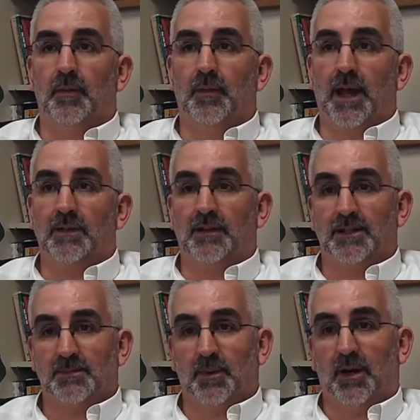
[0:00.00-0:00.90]

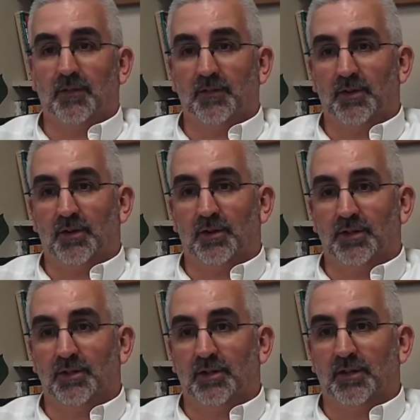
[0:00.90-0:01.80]
That's part of
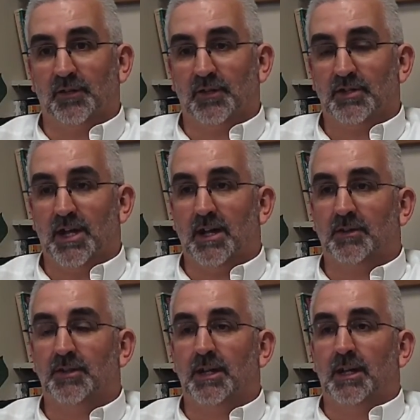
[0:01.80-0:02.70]
early learning for the
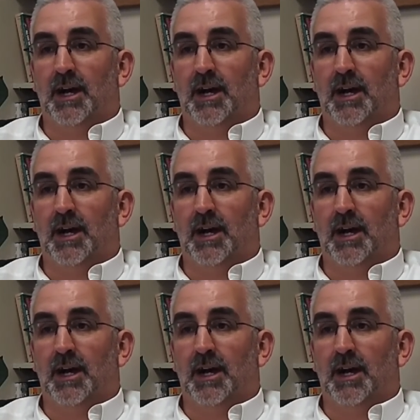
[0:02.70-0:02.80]
child.